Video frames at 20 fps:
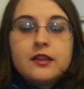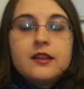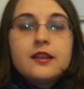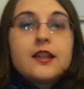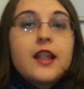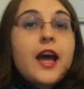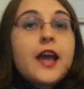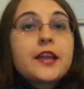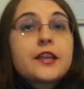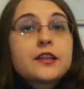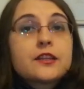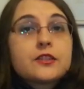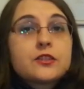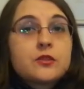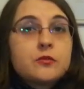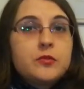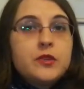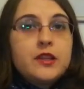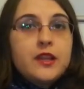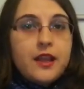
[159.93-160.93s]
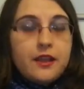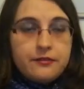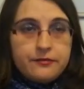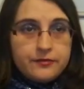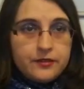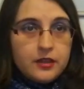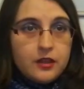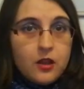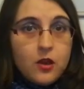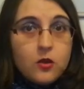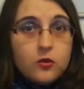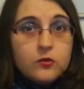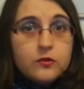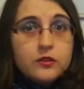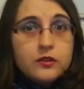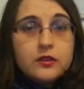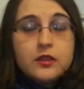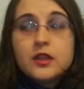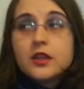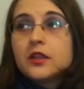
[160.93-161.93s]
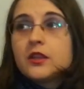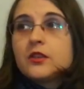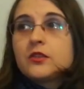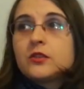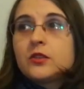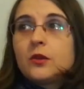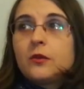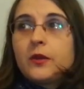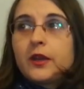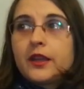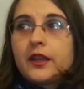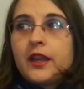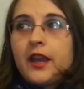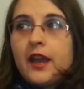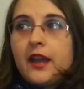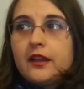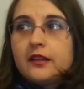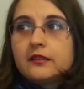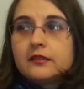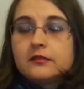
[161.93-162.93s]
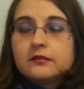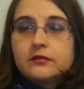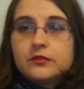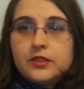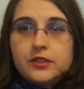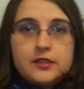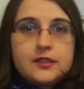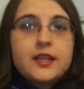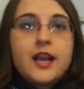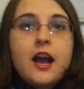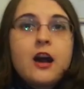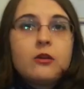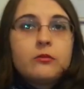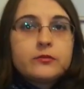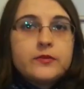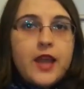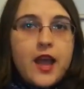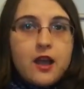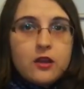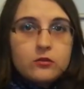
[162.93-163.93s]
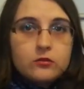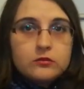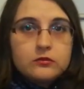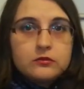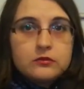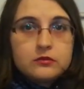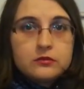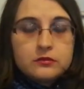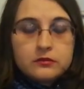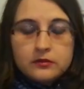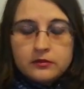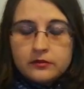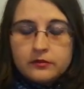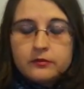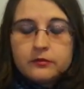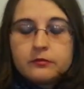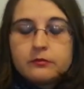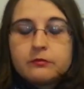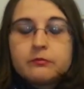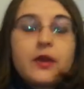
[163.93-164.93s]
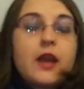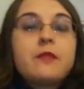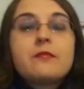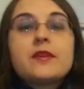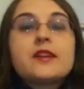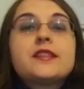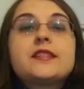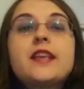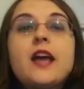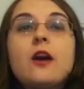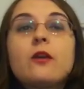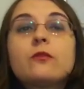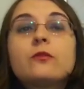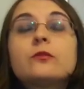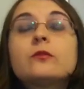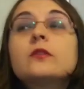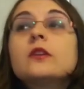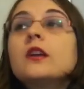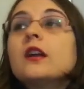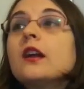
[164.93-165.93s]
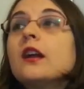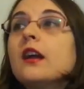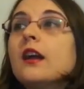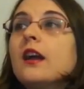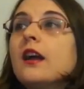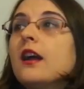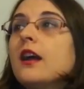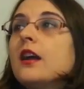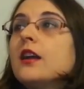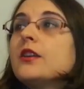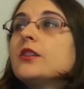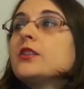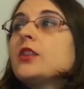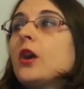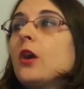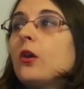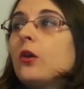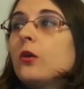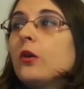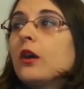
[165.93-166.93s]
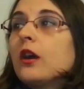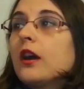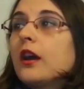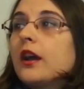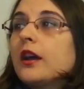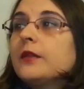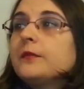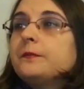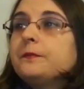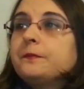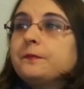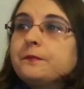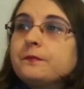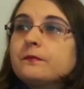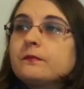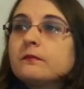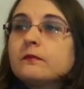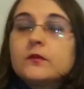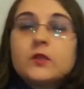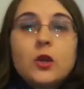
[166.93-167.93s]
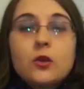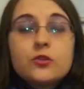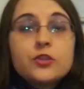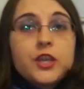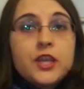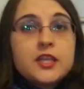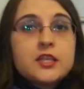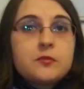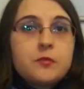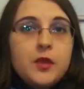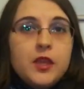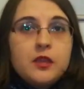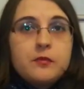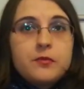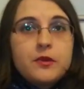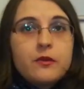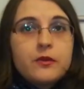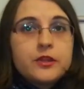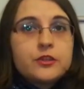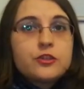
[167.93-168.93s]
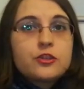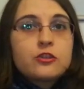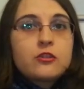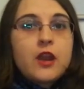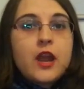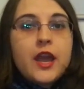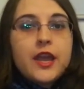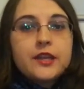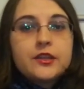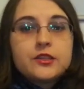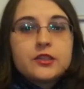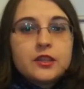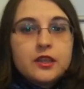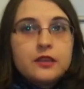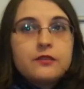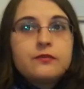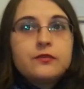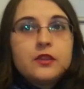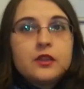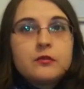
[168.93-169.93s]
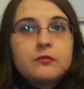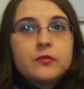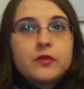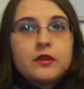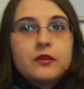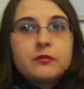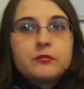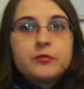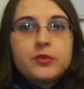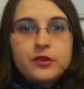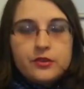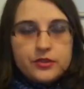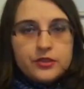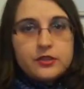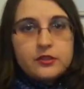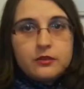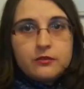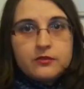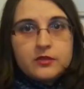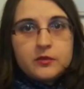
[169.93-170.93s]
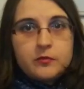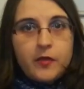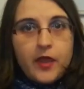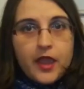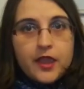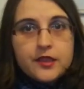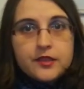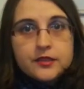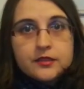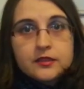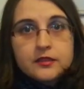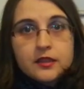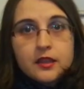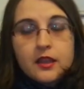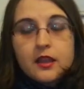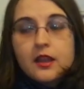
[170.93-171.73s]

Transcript: like to be left alone, so I can just calm down by myself. So don't chase people and try to give them a personal space.